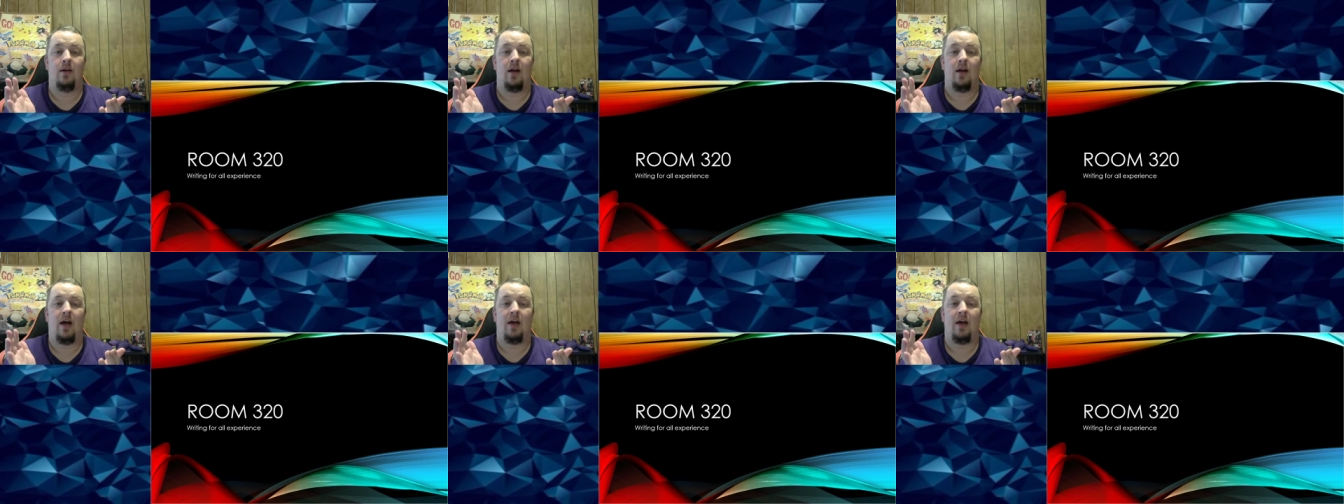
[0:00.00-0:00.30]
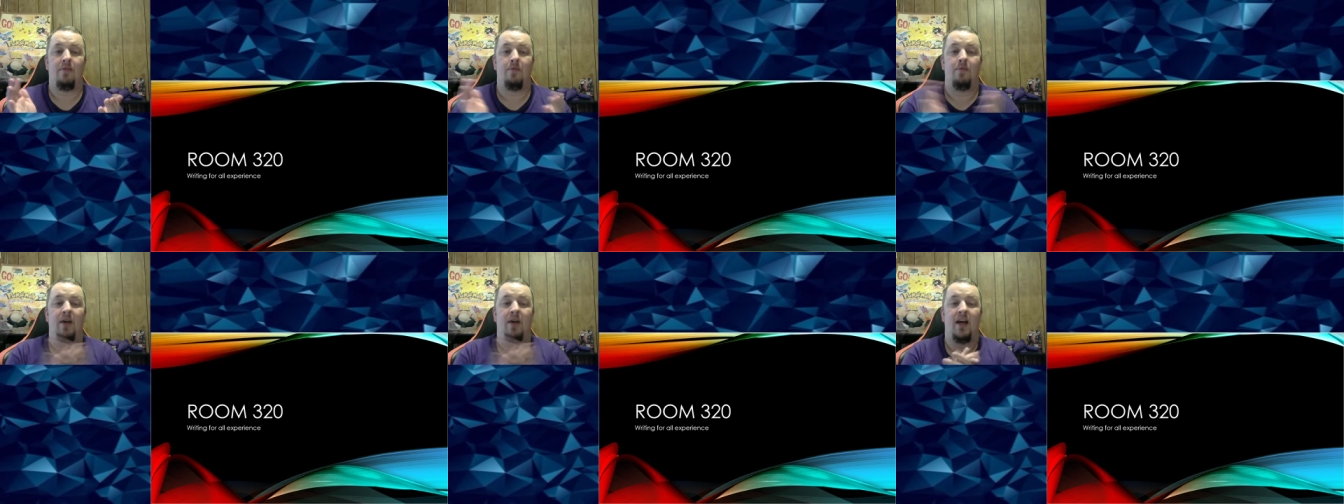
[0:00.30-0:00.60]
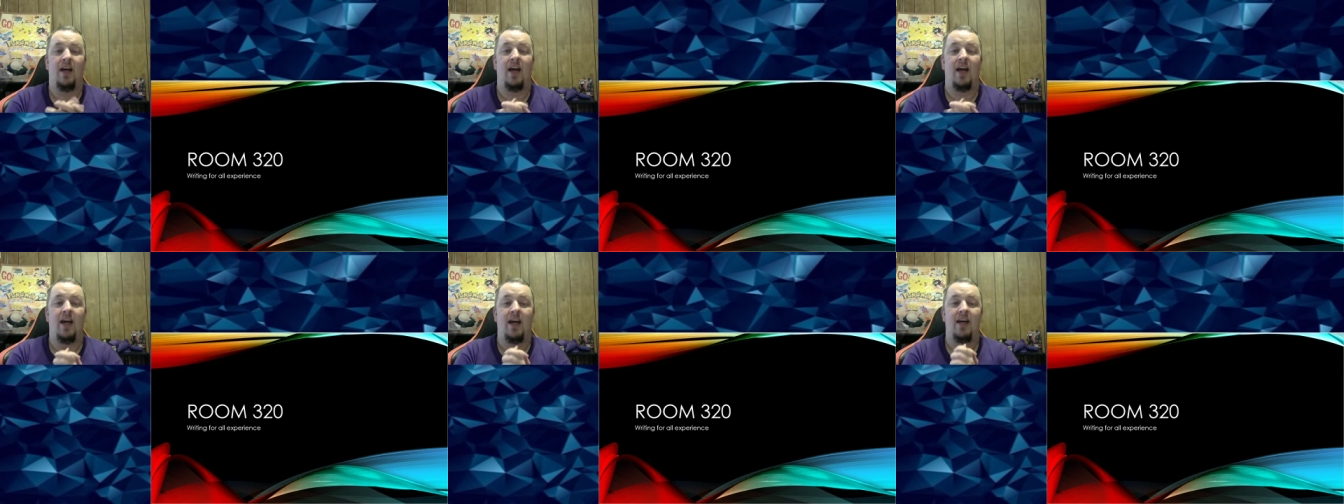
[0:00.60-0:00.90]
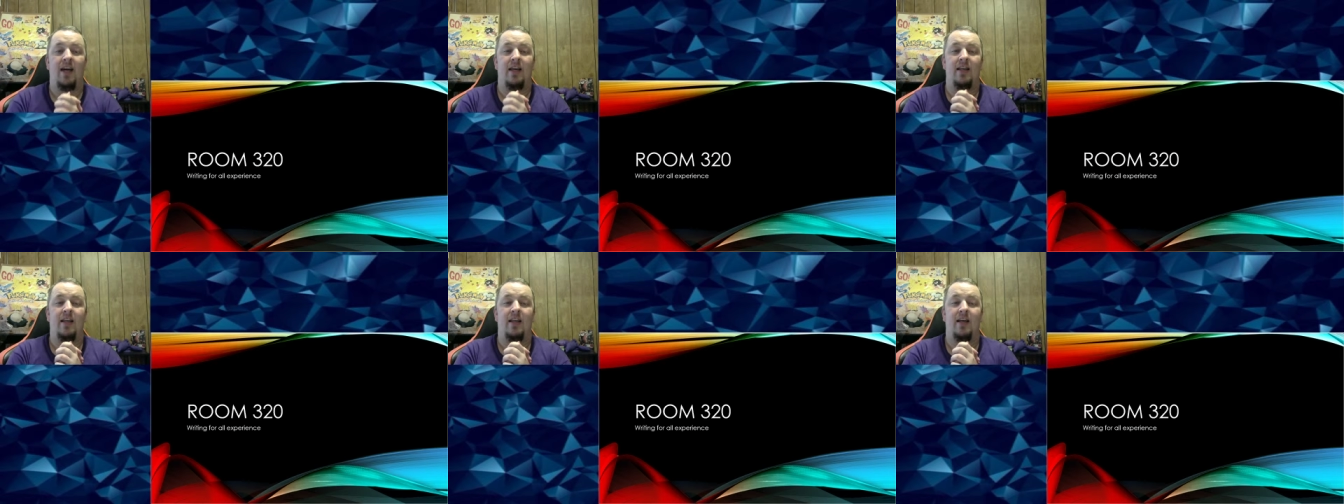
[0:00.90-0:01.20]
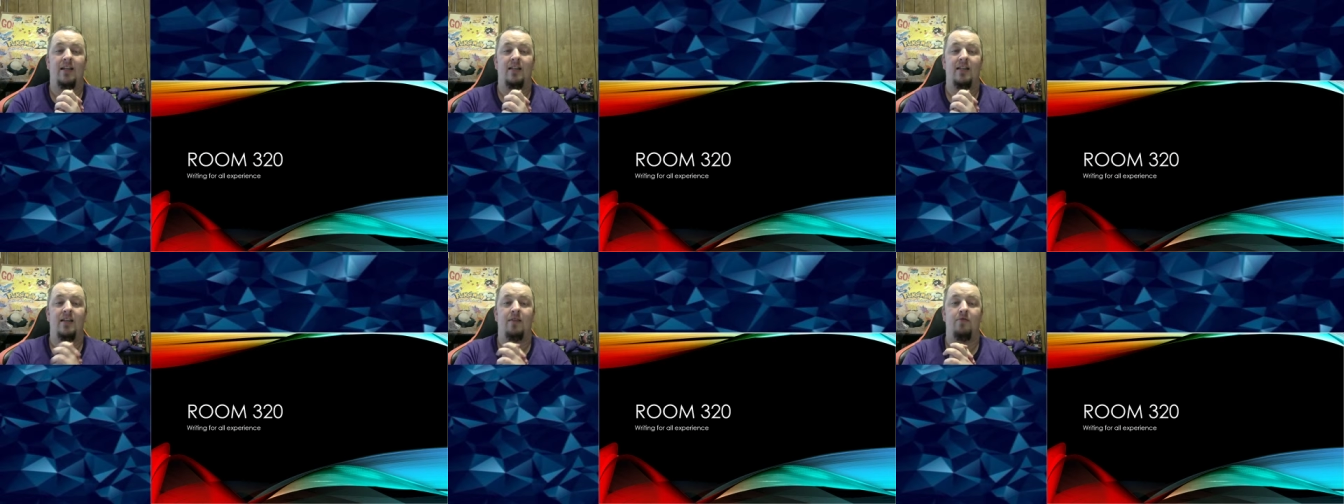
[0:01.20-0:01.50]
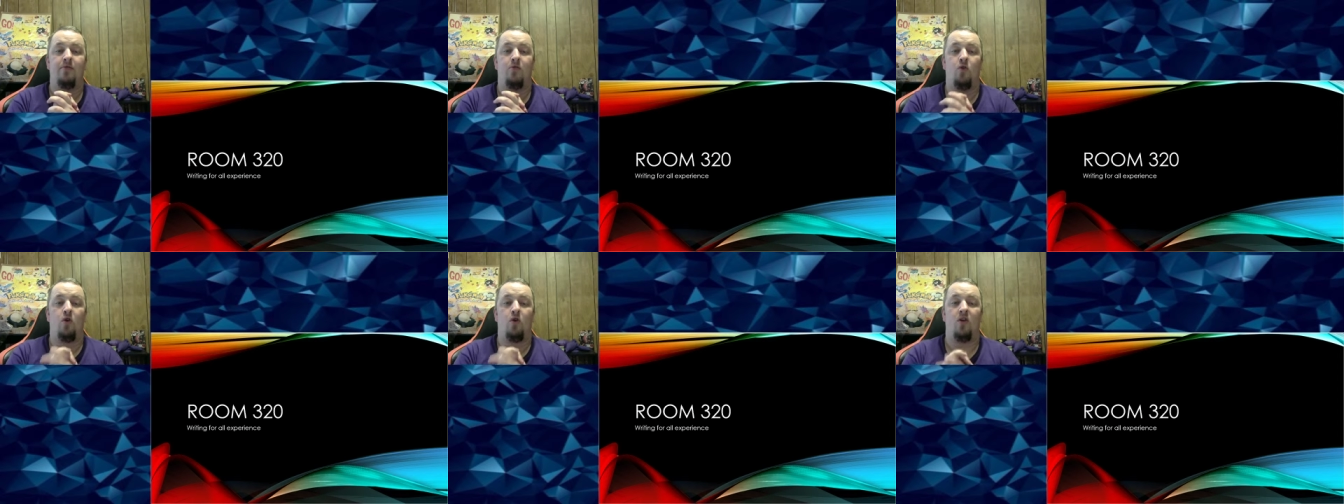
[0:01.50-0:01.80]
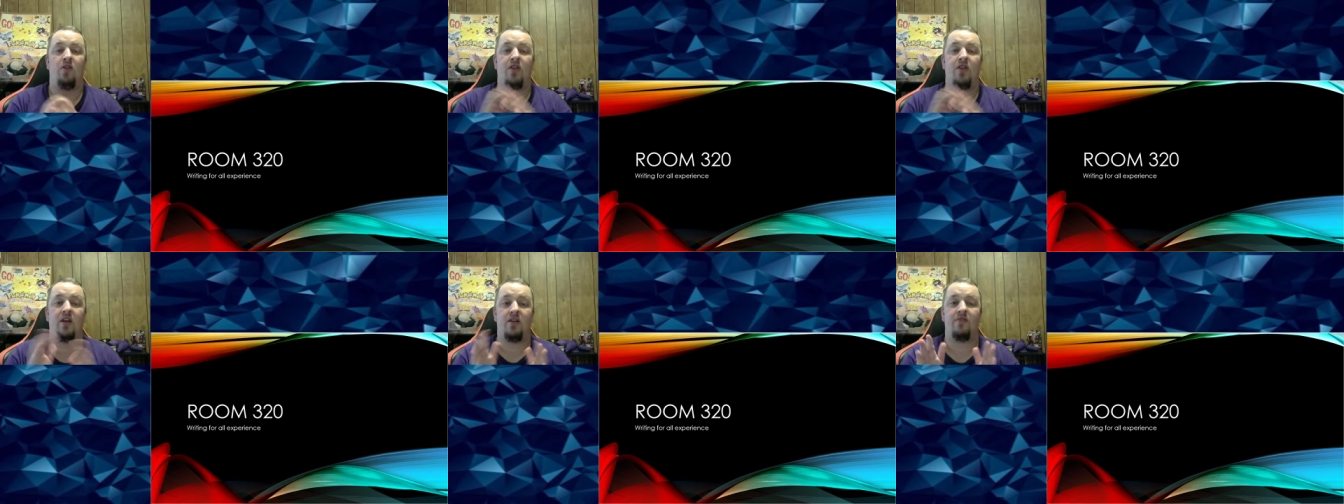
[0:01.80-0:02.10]
But hey, that's it for
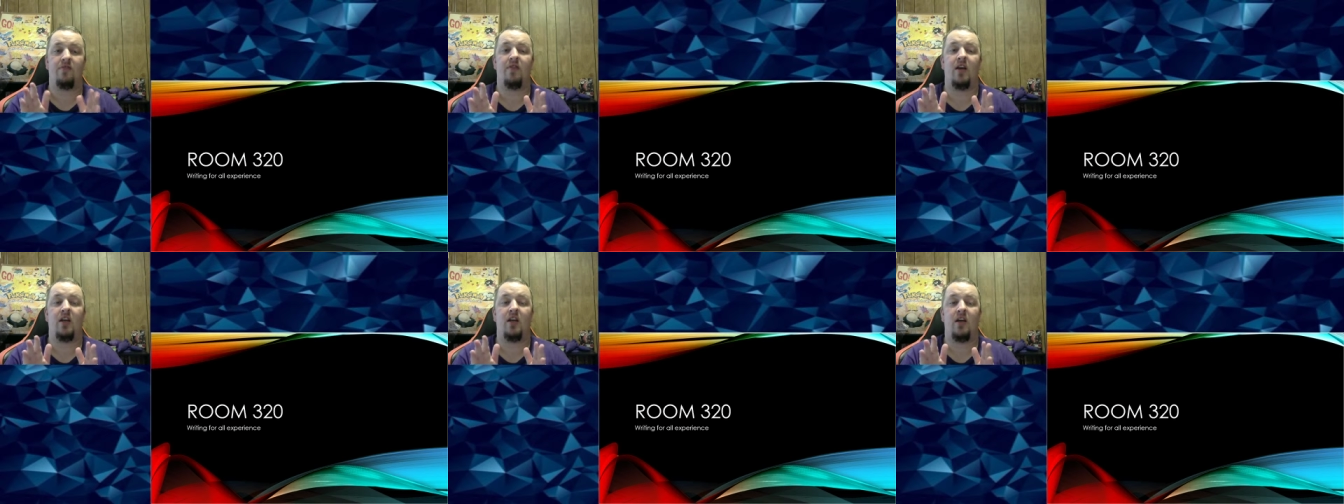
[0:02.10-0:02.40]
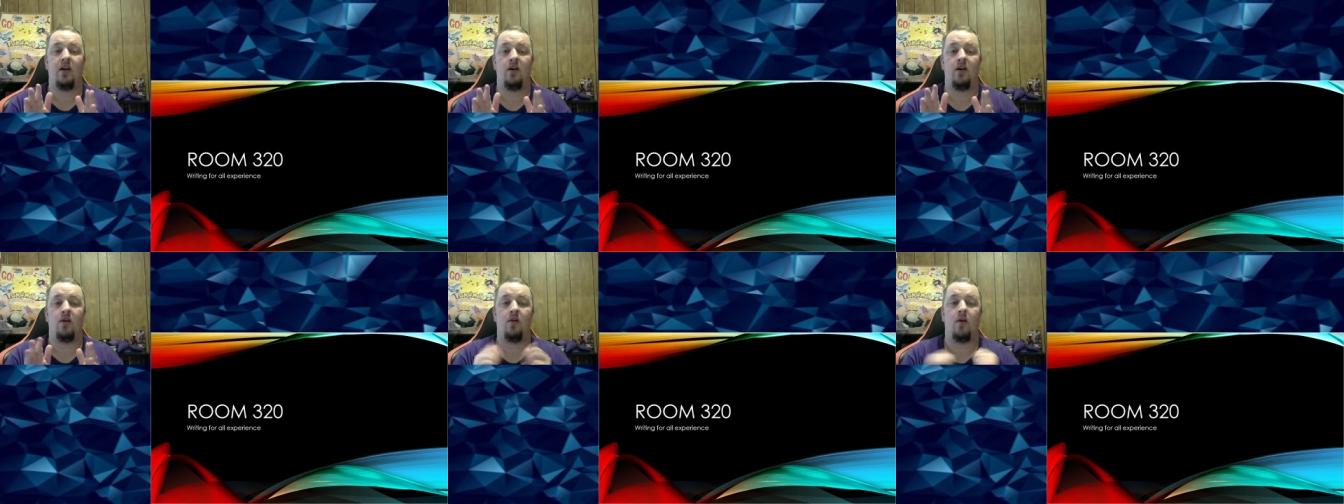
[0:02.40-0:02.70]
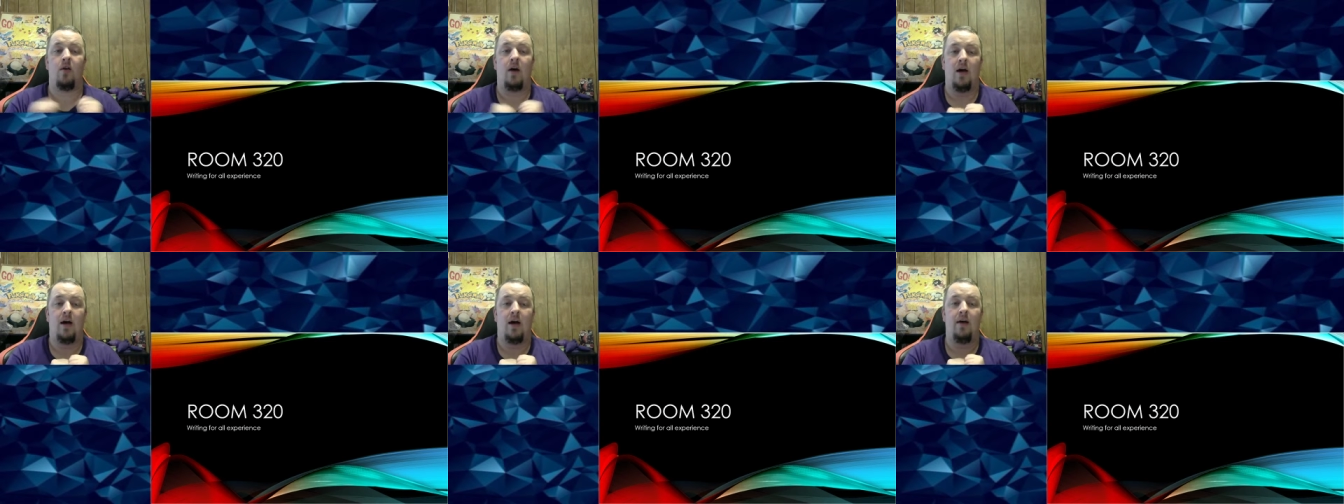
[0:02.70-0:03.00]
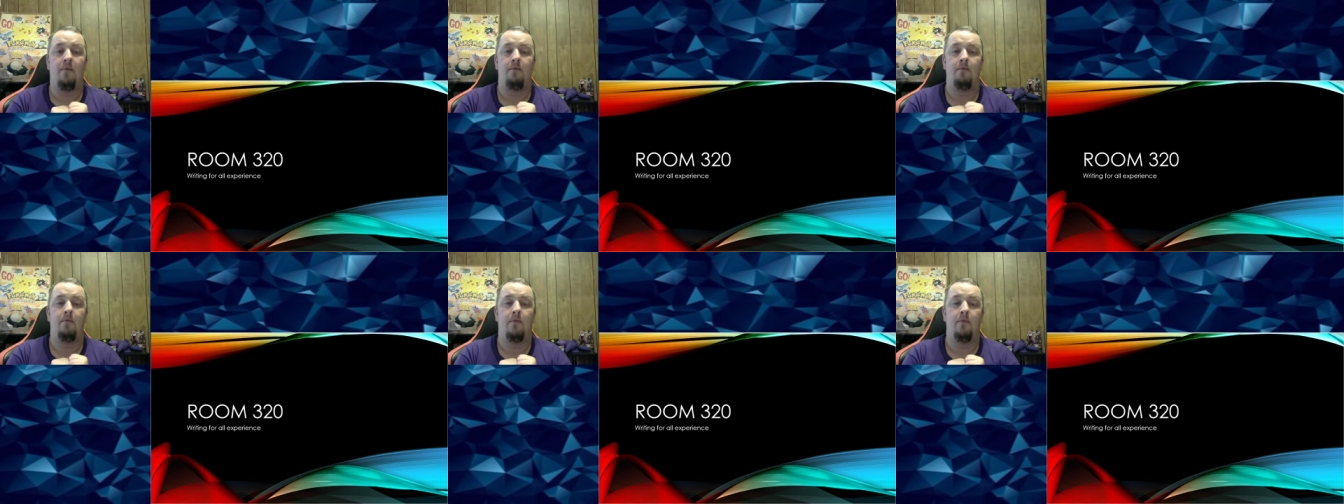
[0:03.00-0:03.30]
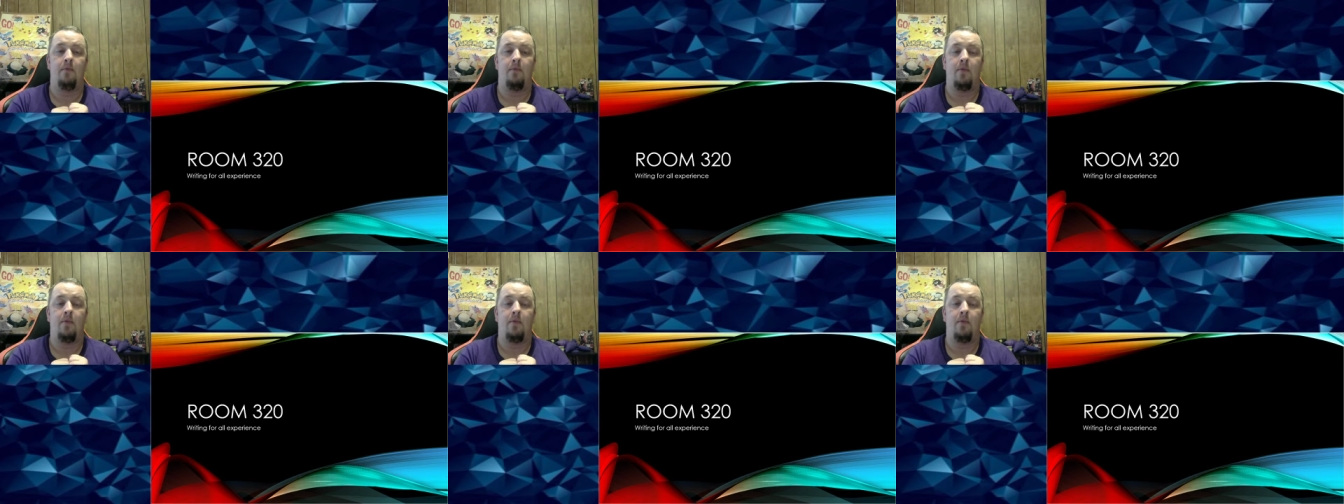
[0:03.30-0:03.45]
this video.